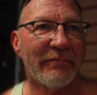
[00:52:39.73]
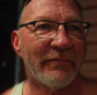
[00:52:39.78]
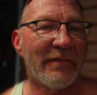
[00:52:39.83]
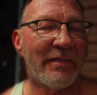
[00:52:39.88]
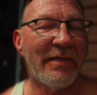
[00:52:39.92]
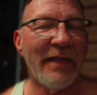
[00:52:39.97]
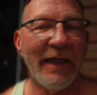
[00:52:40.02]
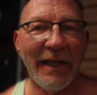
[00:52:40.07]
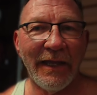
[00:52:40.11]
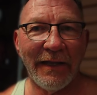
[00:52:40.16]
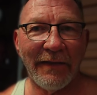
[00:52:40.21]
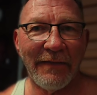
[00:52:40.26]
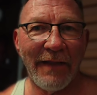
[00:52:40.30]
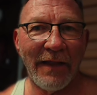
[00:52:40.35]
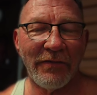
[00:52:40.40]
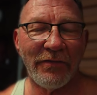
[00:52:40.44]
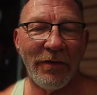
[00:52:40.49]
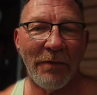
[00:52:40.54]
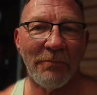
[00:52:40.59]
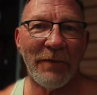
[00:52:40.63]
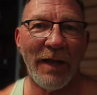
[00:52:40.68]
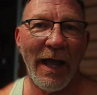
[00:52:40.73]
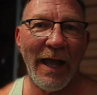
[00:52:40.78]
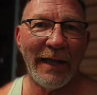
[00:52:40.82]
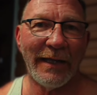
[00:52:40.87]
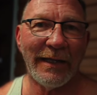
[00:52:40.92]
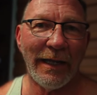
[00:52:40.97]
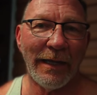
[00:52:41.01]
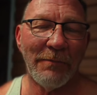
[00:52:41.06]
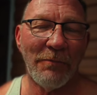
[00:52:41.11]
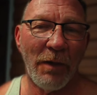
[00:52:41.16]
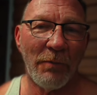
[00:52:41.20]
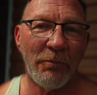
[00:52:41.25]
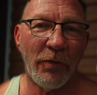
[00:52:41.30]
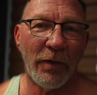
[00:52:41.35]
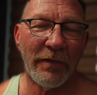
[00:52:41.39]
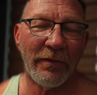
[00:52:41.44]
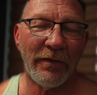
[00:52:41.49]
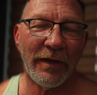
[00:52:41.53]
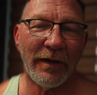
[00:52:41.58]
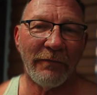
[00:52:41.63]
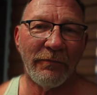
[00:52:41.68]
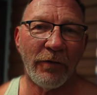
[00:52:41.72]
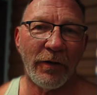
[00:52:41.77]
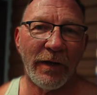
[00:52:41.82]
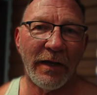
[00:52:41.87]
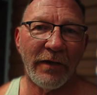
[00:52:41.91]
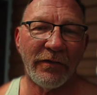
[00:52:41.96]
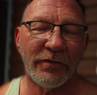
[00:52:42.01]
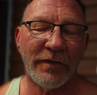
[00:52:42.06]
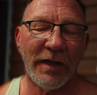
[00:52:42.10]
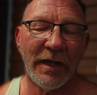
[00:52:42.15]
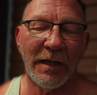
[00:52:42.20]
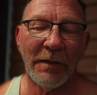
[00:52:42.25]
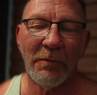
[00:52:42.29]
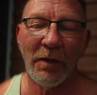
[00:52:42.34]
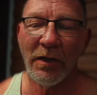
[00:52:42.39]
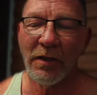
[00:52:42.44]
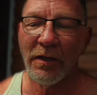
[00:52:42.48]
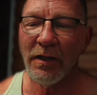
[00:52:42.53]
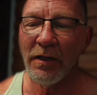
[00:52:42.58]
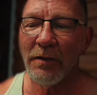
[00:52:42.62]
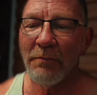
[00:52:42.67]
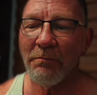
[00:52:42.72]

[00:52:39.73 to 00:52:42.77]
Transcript: thing that some guy came up with, and I forget his name,